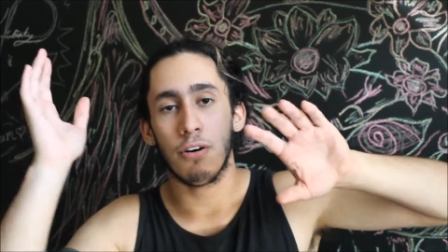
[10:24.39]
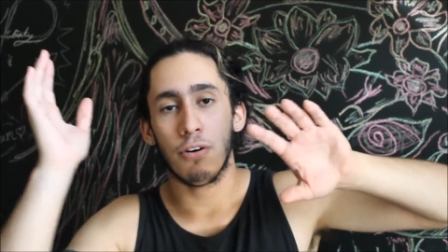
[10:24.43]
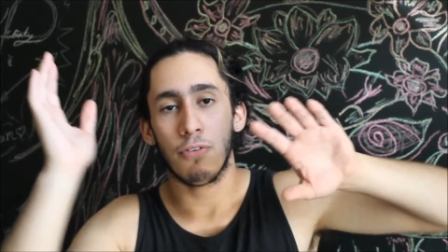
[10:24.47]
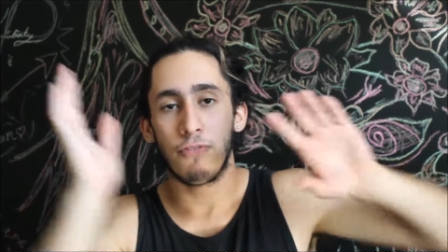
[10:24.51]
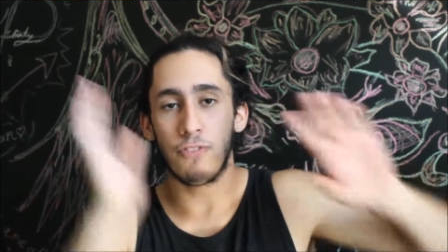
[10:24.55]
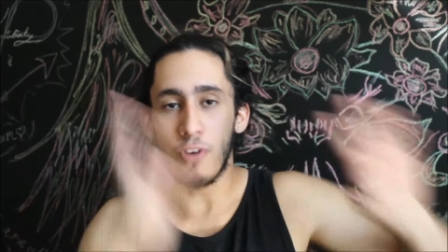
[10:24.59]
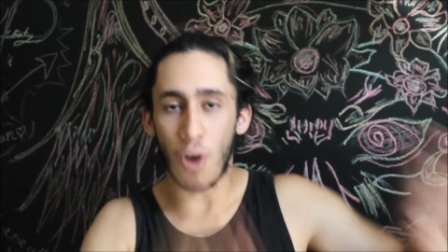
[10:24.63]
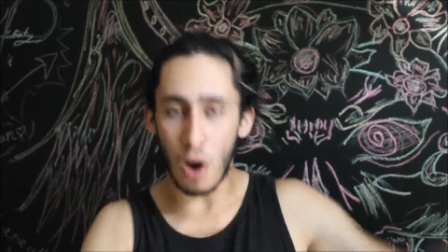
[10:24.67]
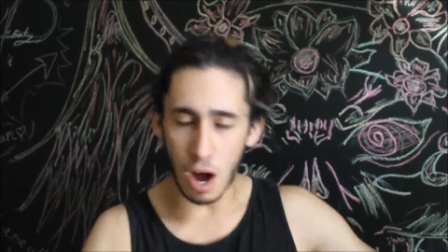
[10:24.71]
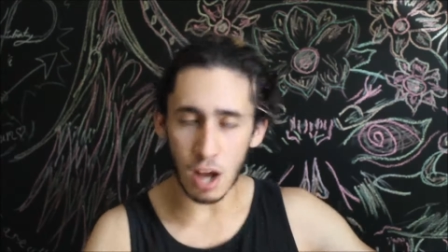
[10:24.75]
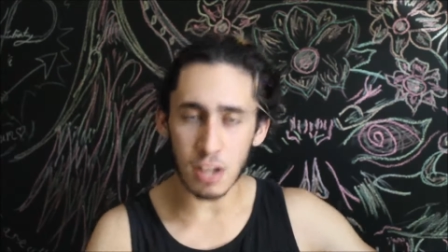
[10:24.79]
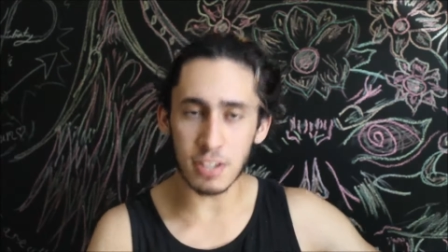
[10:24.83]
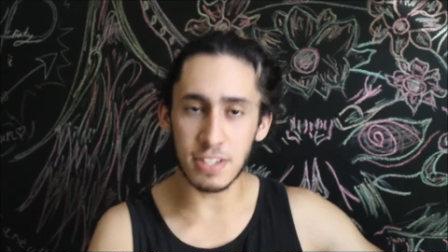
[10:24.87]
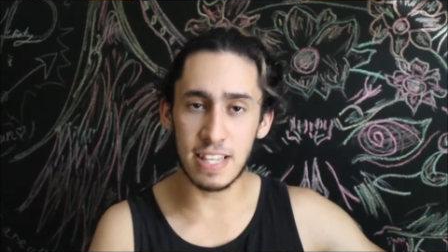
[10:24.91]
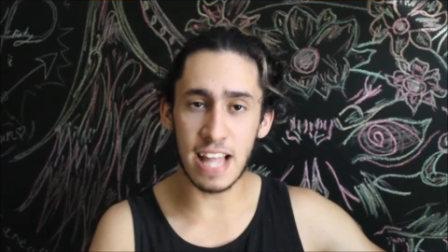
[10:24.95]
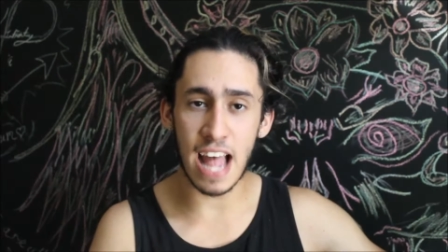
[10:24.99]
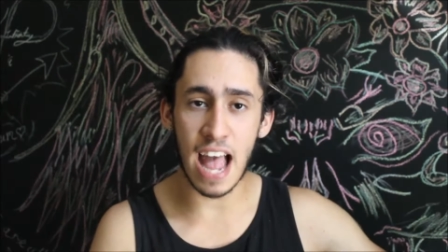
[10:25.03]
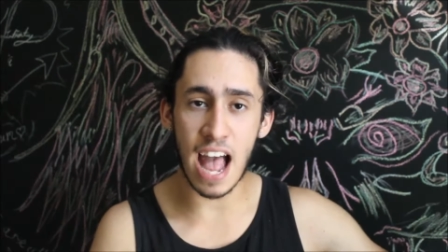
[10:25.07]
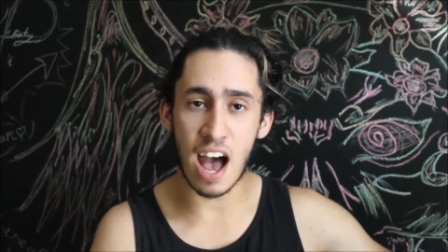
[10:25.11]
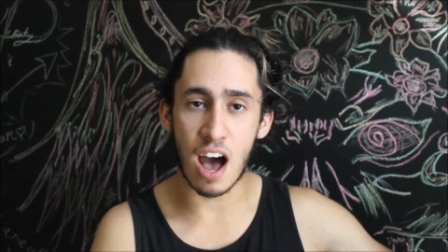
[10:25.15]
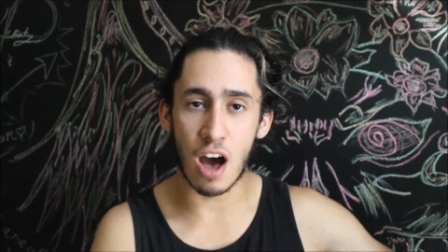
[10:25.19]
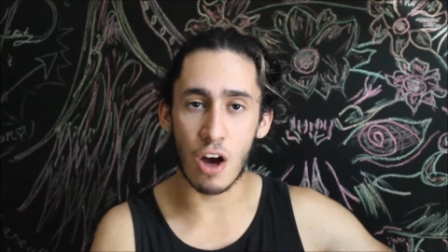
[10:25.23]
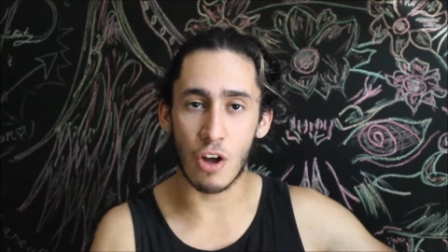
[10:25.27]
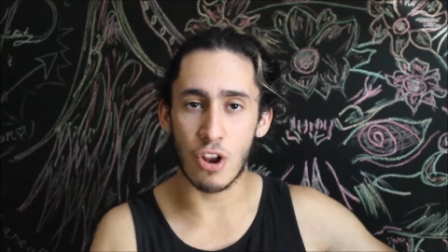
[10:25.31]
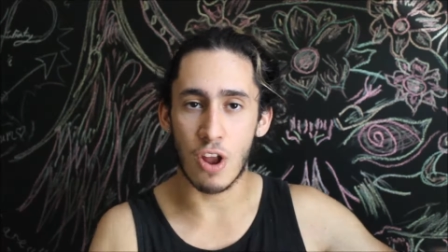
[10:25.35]
falls
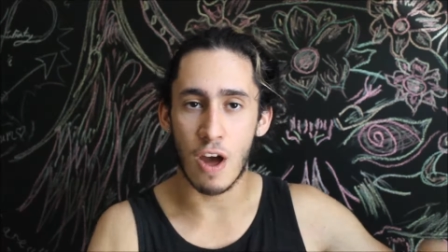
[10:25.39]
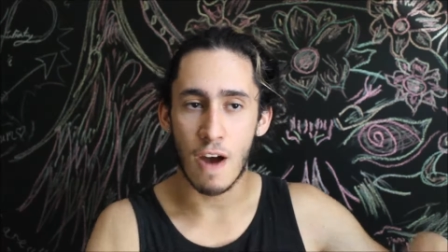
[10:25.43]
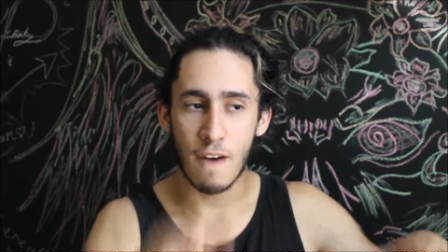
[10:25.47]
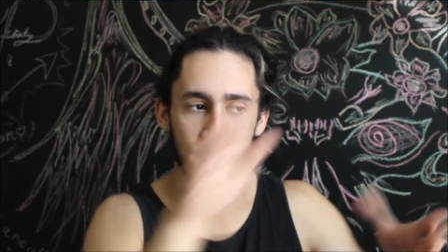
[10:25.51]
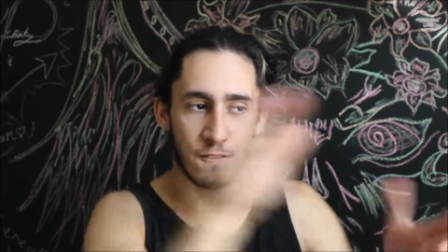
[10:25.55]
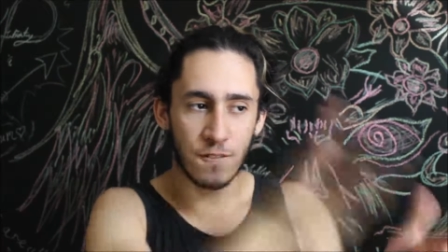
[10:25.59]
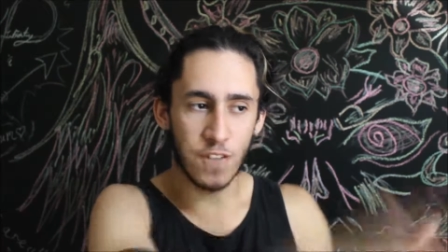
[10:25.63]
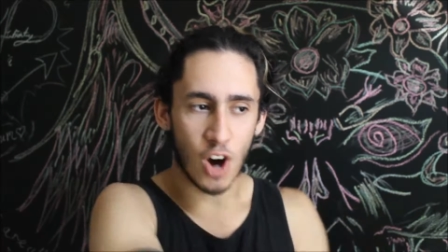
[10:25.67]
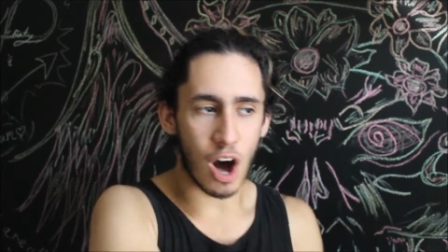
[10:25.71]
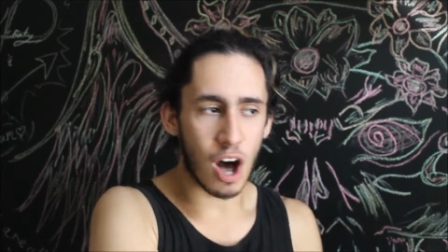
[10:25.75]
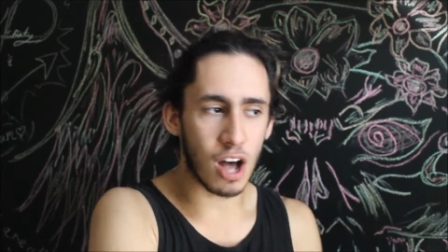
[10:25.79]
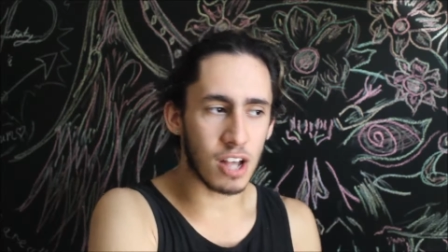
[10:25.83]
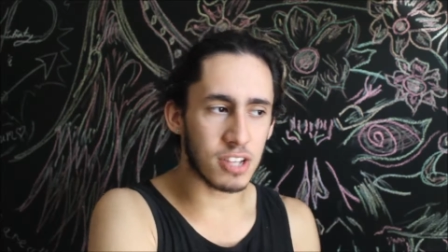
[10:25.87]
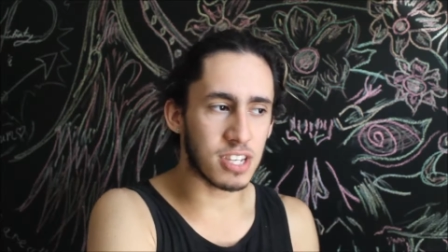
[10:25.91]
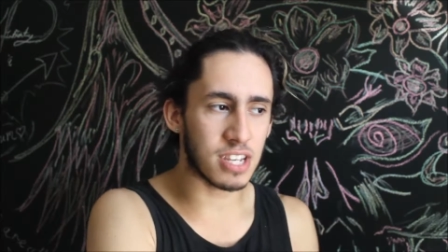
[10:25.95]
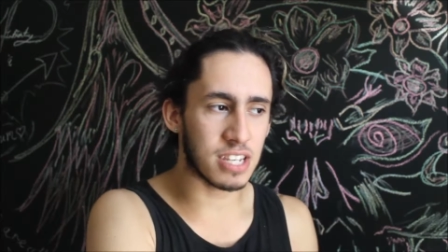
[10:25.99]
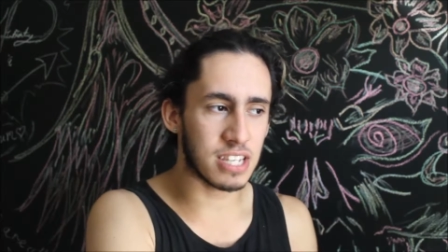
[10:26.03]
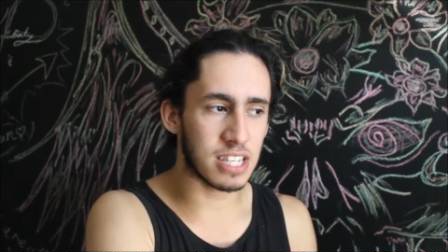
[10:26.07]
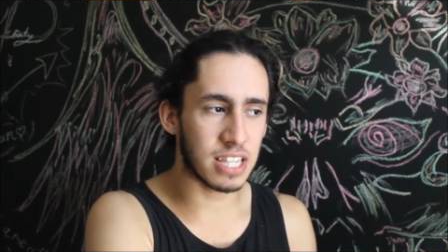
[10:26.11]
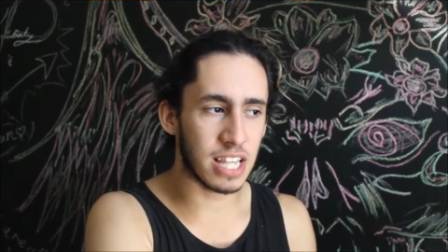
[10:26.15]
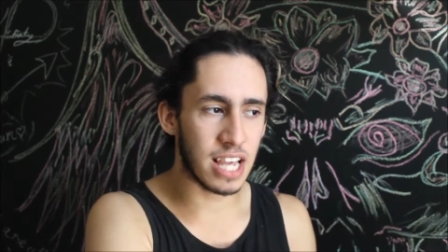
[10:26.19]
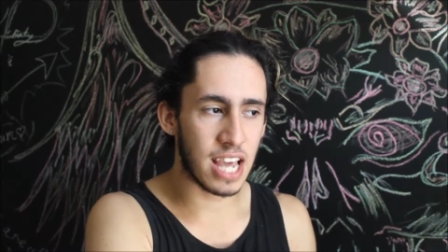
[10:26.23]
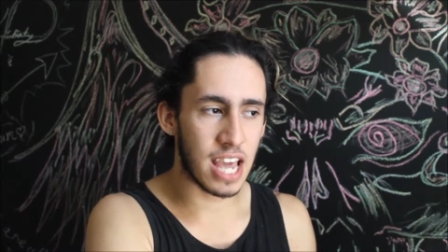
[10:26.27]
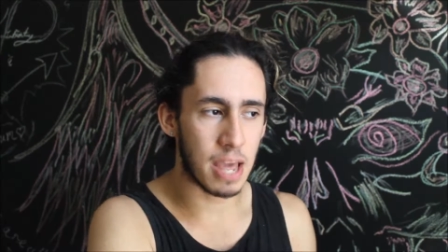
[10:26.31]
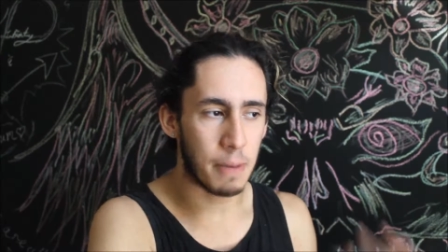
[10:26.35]
down, falls
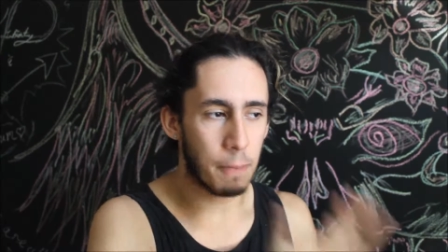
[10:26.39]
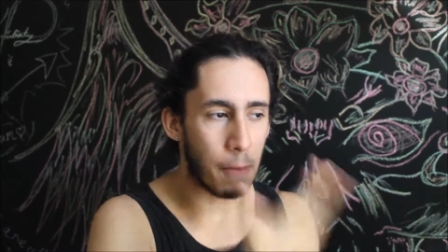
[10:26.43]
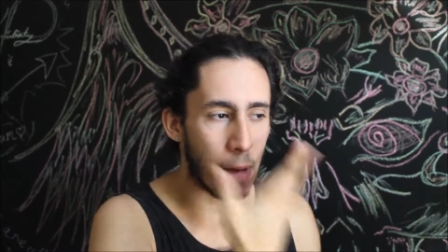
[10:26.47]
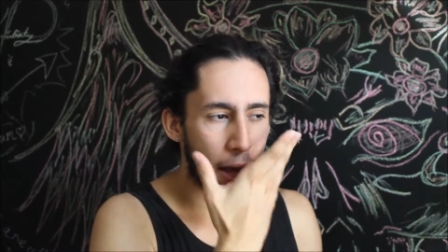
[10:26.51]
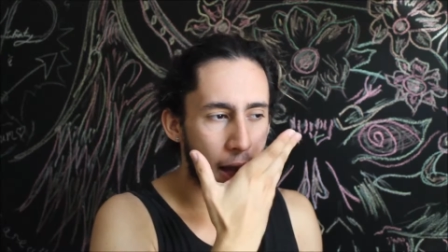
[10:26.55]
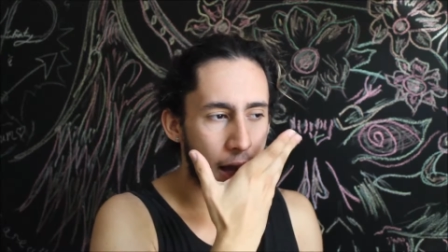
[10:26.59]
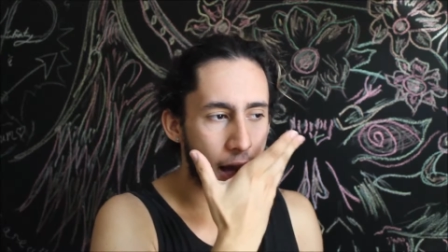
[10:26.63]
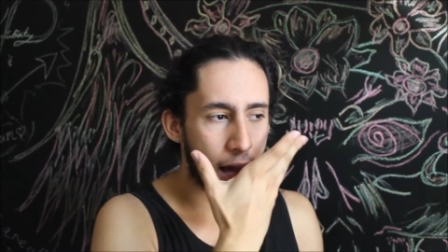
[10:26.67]
asleep,